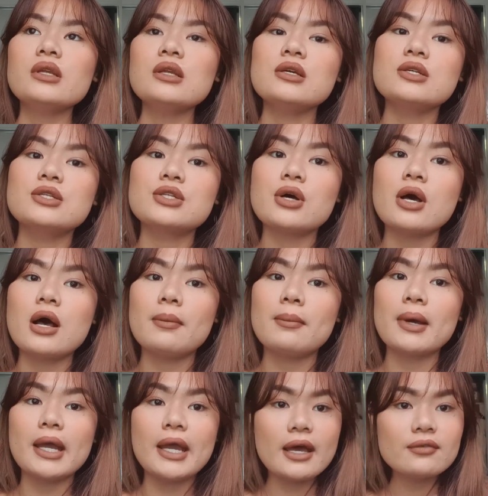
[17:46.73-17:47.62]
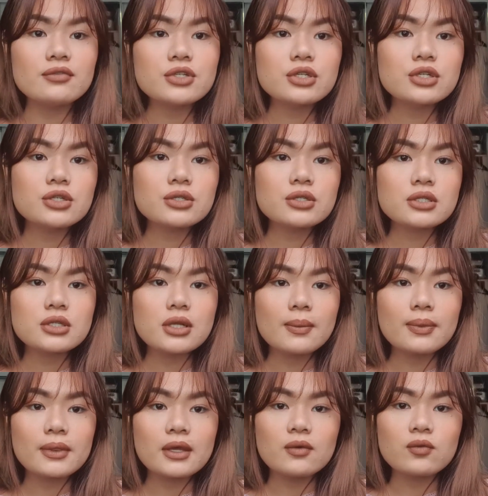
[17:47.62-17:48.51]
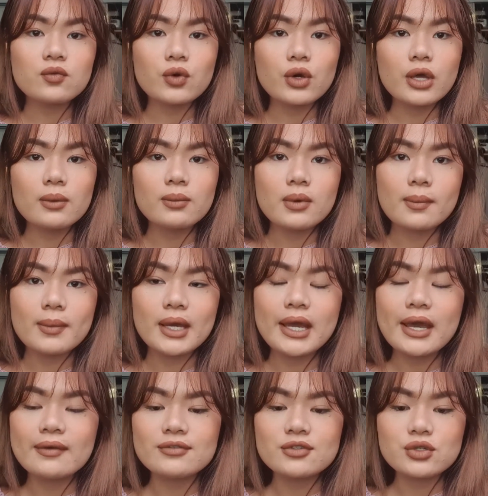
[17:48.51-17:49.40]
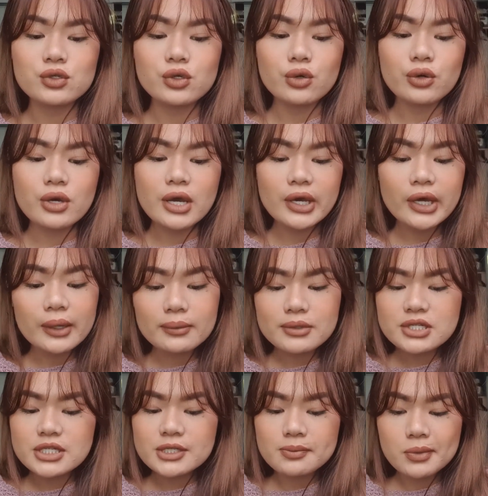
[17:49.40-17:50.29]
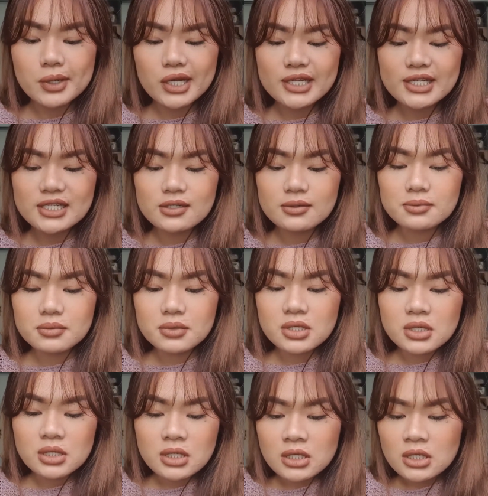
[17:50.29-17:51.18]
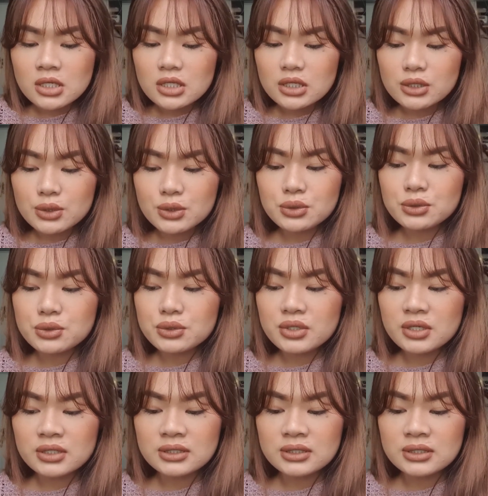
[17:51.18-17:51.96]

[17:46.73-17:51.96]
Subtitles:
So I might have to do something for him. I might have to go out and just buy some little